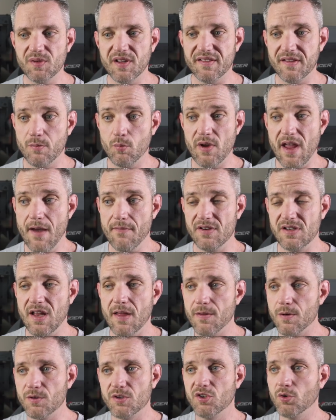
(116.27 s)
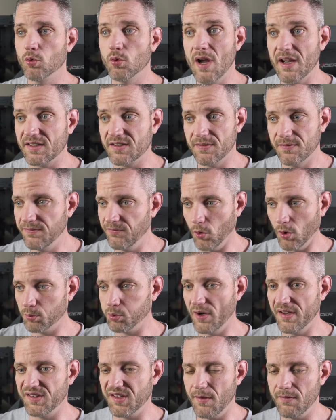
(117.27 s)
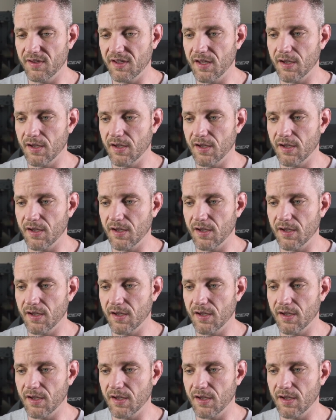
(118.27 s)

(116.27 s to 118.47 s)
because then we have another direct 4.7